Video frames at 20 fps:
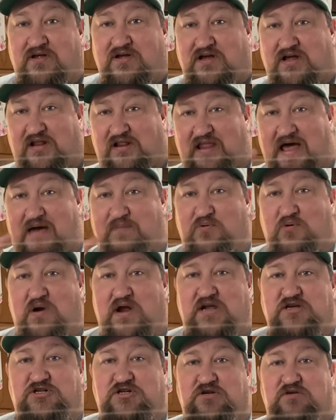
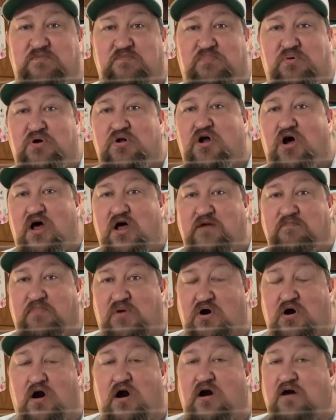collaboration put on by
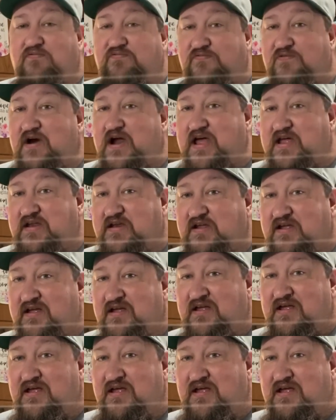our friend